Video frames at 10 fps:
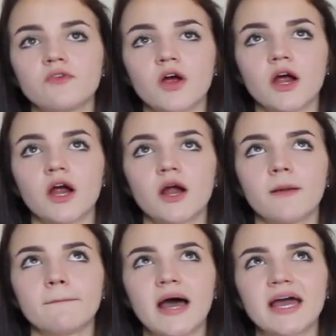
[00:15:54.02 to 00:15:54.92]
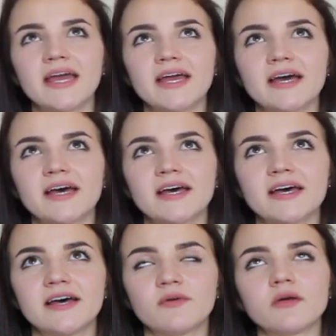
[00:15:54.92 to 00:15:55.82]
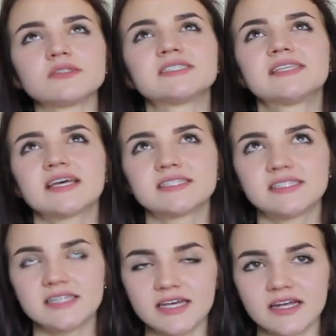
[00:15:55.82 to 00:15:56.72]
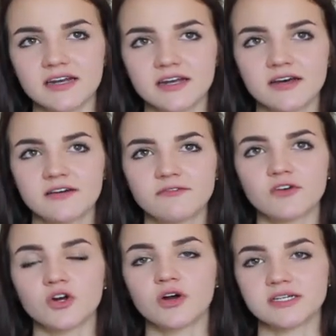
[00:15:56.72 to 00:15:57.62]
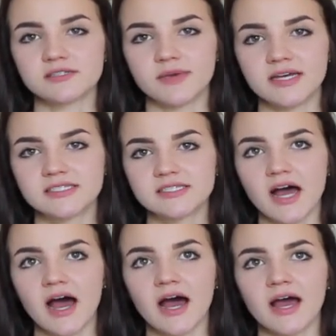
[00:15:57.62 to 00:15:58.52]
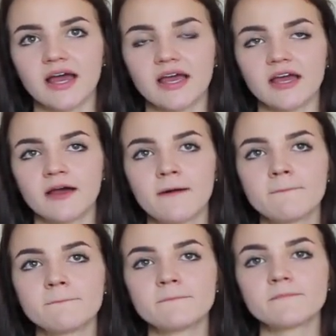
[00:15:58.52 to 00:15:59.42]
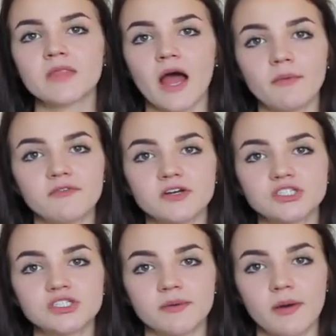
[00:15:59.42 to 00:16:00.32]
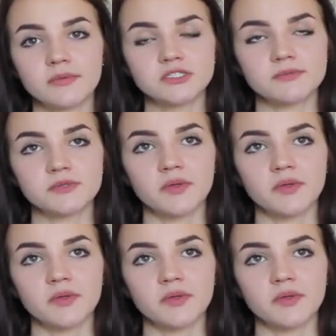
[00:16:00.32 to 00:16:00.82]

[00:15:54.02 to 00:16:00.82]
when I was 16 for Christmas, I got my first gym membership to